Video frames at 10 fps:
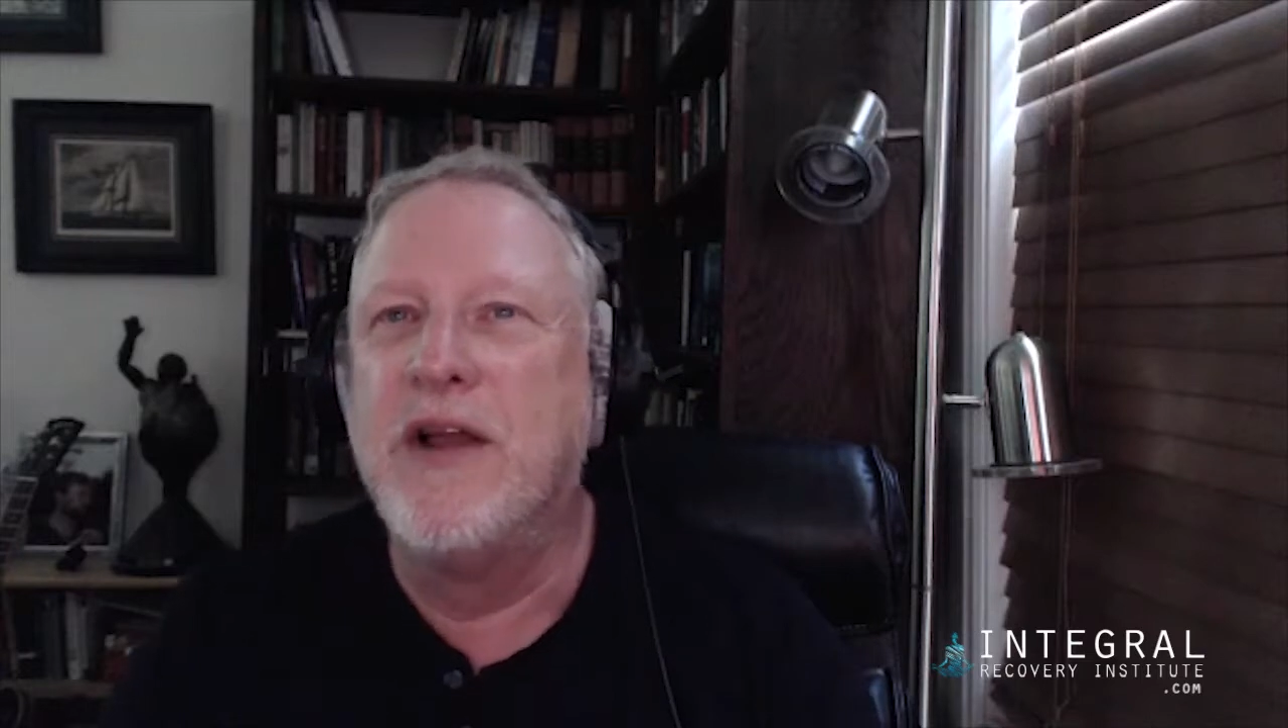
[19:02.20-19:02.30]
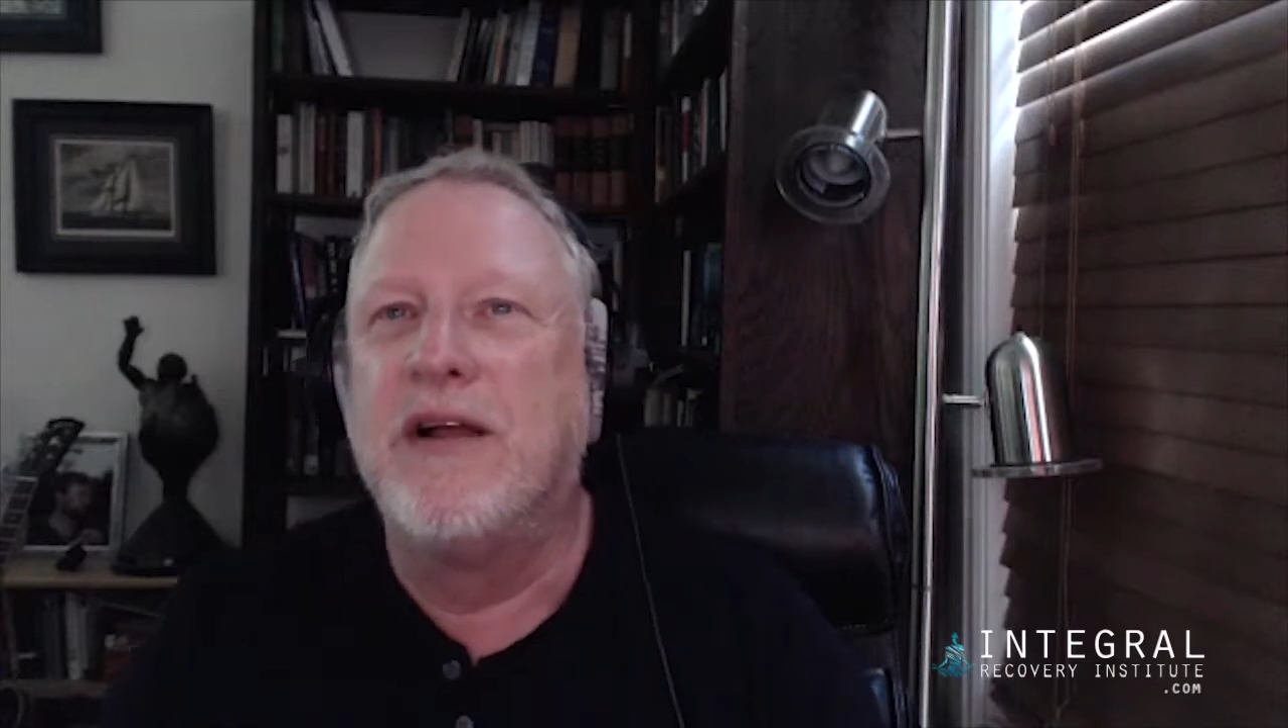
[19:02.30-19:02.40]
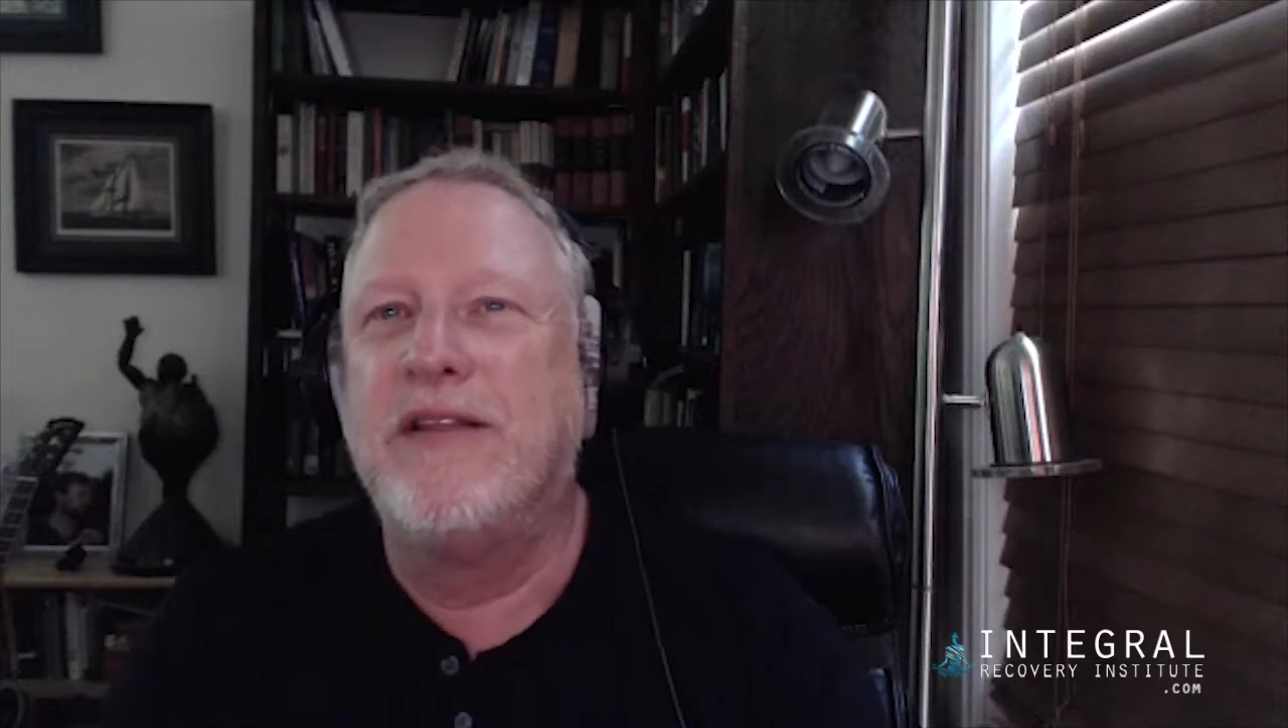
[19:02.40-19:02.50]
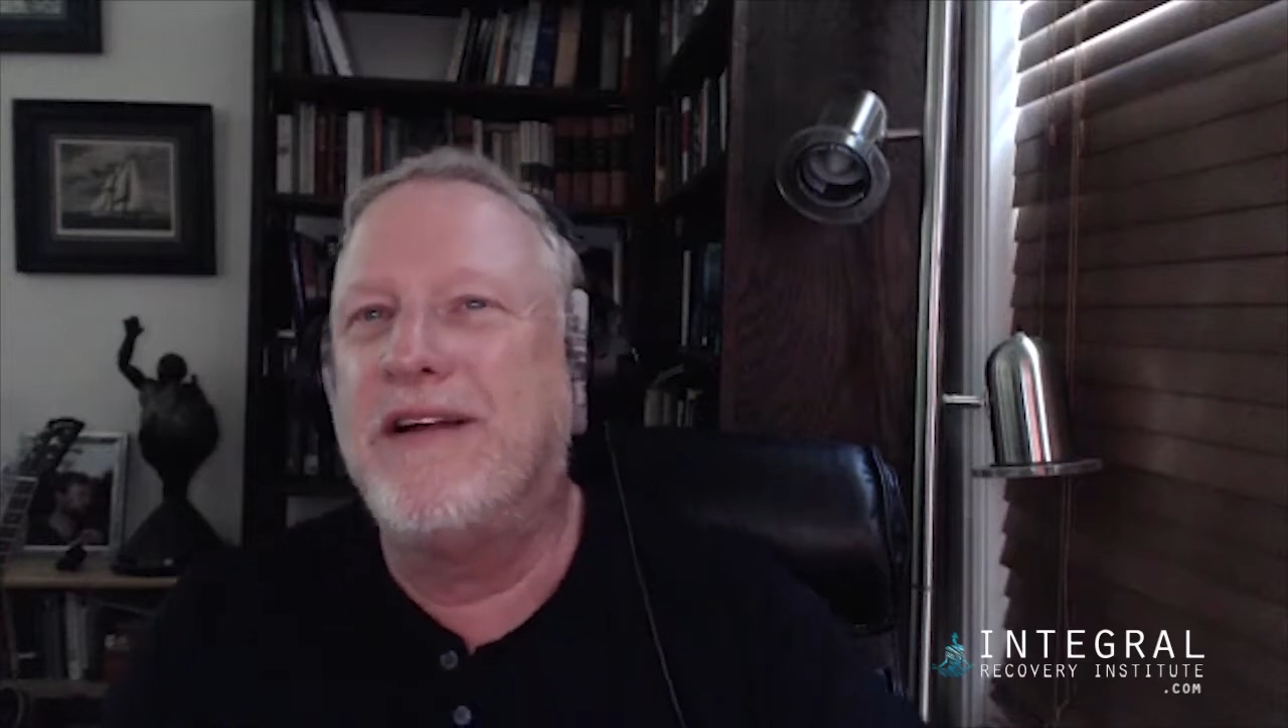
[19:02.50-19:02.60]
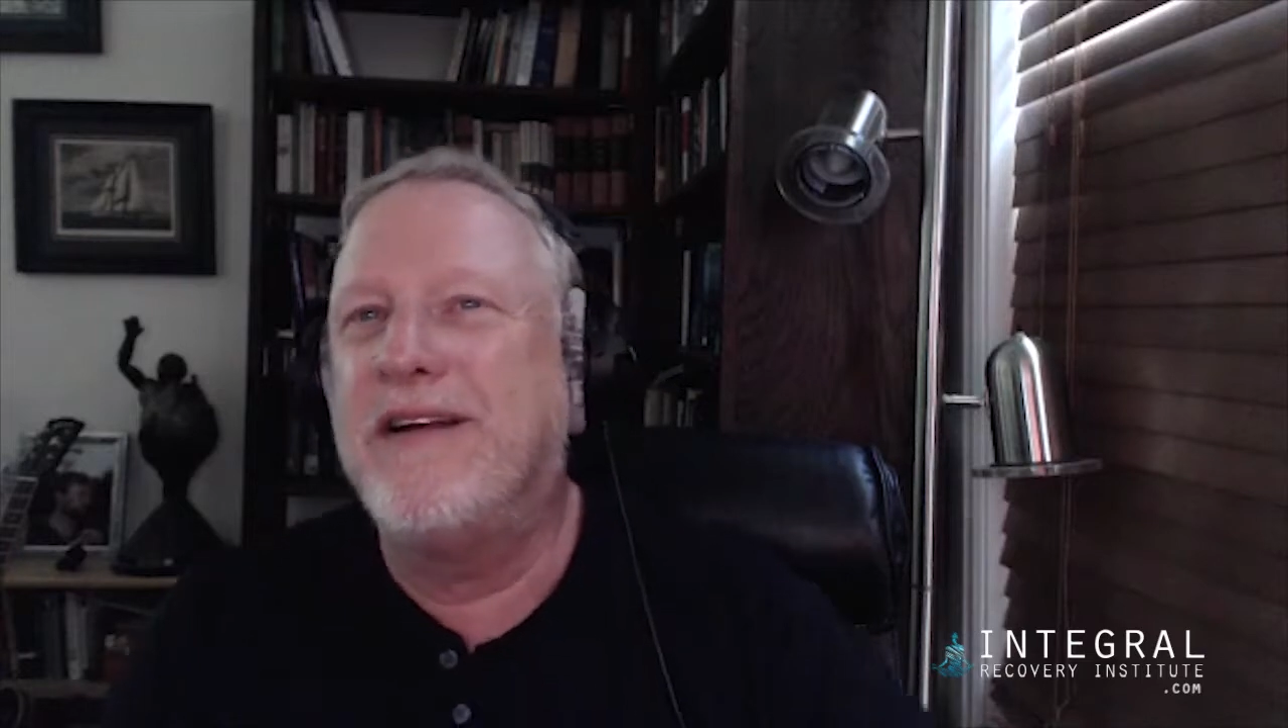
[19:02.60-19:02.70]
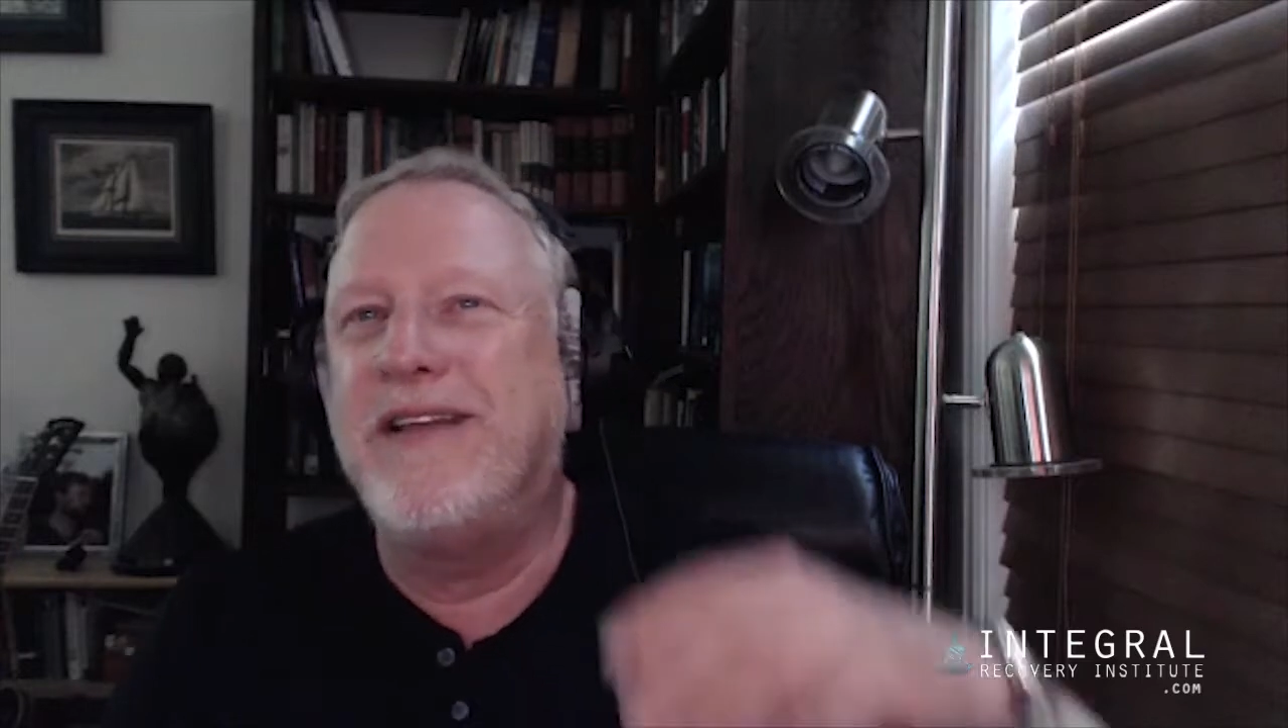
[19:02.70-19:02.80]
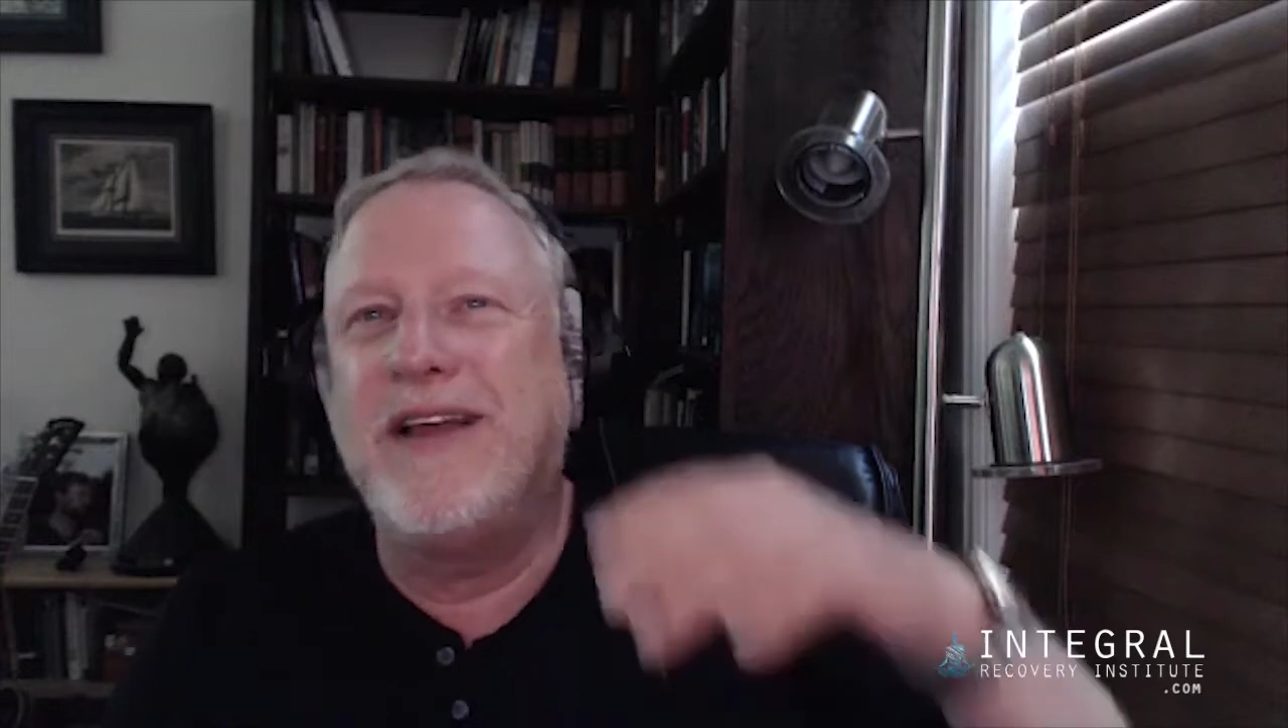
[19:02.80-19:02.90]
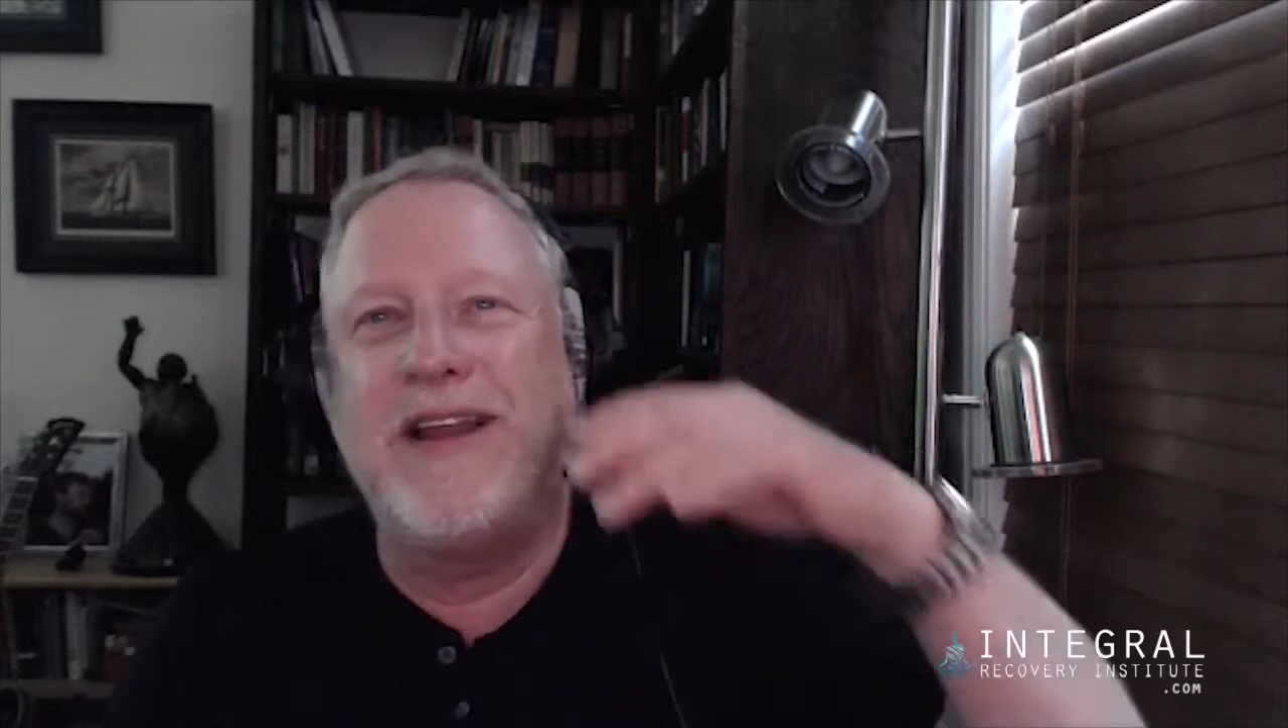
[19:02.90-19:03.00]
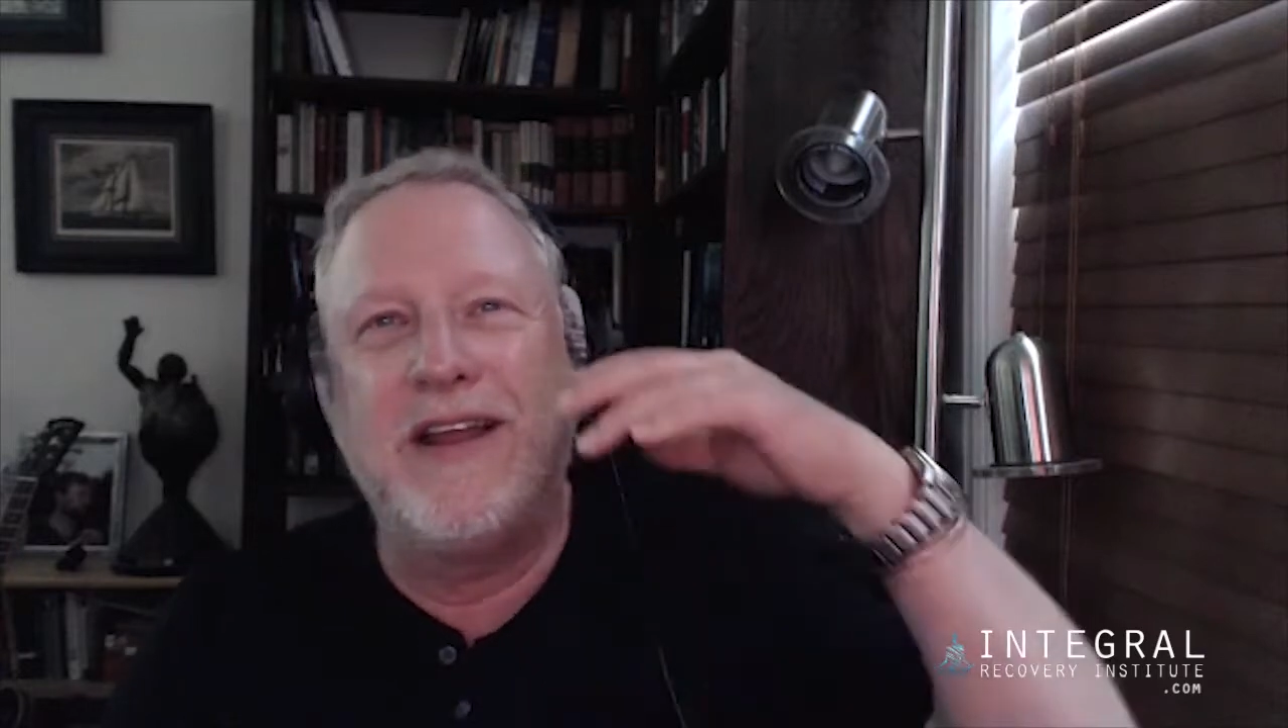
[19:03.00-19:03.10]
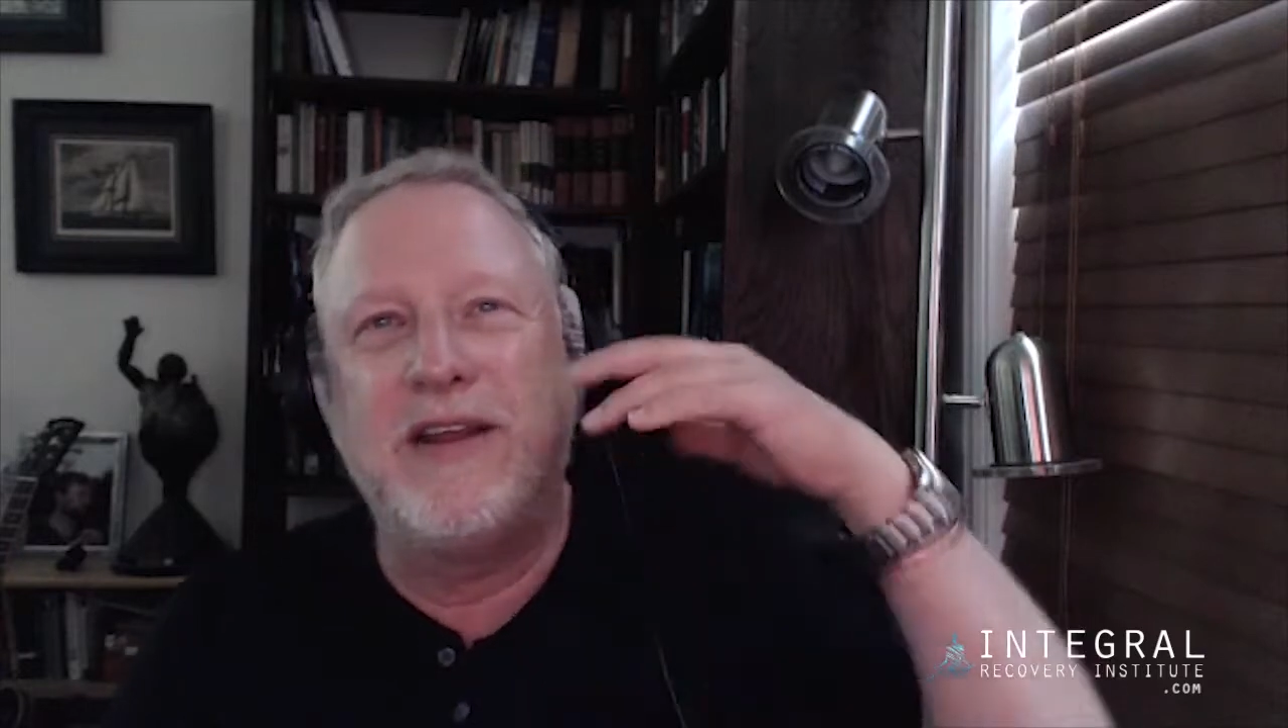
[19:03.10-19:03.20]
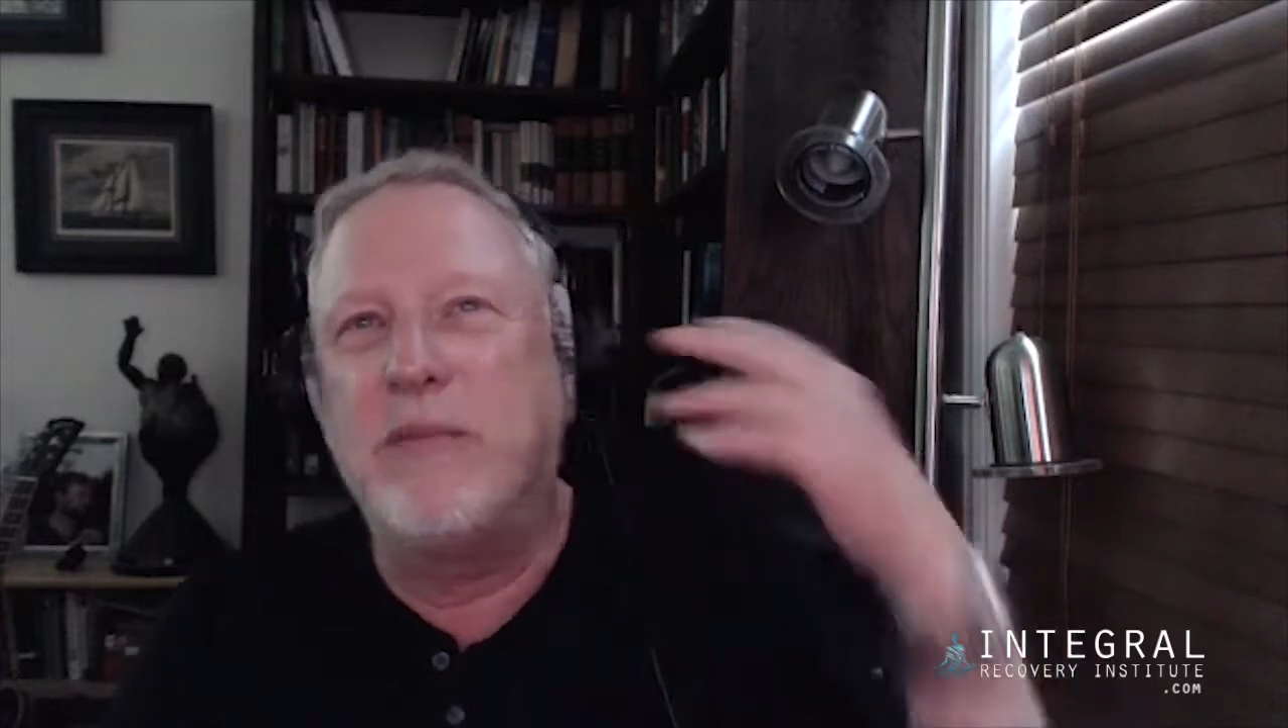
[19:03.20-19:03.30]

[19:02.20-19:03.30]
They need